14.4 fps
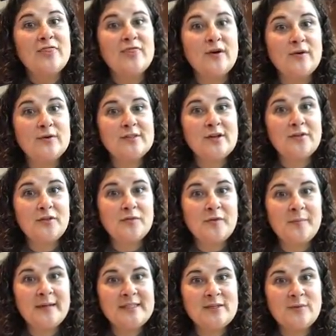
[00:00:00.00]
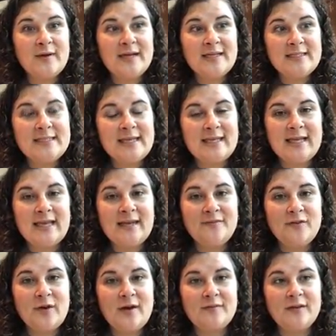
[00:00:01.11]
those are the 3 basic ways. Again,
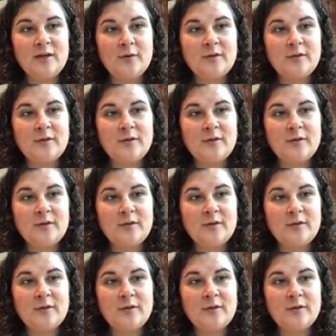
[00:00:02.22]
if you have any